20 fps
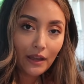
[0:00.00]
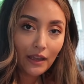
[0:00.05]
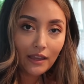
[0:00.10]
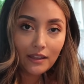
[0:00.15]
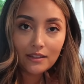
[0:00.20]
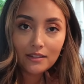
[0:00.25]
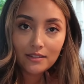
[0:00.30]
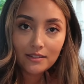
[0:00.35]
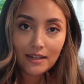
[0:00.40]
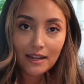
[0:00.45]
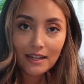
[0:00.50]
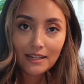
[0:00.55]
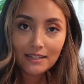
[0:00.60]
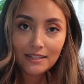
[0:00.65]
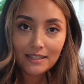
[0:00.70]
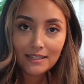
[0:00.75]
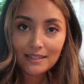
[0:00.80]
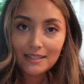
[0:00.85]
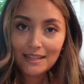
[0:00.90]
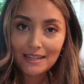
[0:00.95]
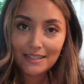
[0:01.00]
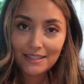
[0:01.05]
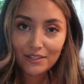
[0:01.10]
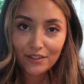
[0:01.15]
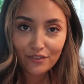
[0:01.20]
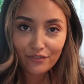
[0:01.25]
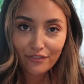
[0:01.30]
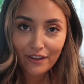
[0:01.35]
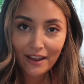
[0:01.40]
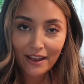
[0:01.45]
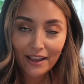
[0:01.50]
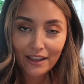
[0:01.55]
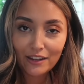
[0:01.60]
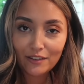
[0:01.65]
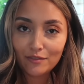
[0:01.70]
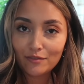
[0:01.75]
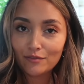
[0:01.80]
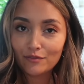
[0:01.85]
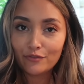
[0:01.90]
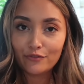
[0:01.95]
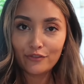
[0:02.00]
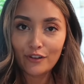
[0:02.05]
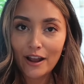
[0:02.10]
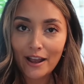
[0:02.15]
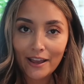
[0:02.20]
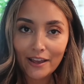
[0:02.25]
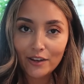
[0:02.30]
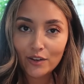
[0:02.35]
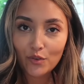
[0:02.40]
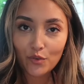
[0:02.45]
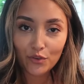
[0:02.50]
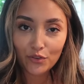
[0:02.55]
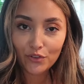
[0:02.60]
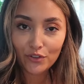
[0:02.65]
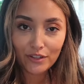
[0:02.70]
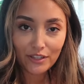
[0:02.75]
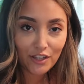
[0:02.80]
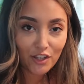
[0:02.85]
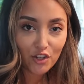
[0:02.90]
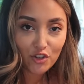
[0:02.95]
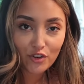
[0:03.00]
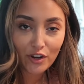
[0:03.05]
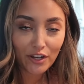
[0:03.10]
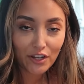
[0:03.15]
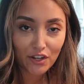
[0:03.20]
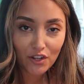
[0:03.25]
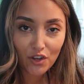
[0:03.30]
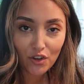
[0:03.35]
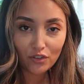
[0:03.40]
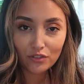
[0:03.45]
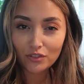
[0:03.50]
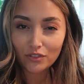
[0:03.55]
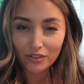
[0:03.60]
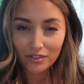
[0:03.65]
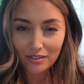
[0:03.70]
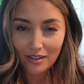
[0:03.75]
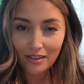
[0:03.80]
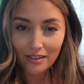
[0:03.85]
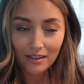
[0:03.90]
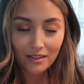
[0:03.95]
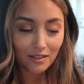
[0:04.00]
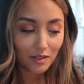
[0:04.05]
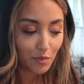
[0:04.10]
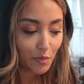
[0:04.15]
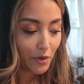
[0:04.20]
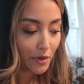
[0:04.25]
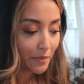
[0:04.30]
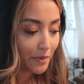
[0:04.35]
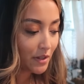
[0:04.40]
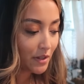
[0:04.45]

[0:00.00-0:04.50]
In the States, it's easy to find fried corn tortillas ready to go with tostadas, pretty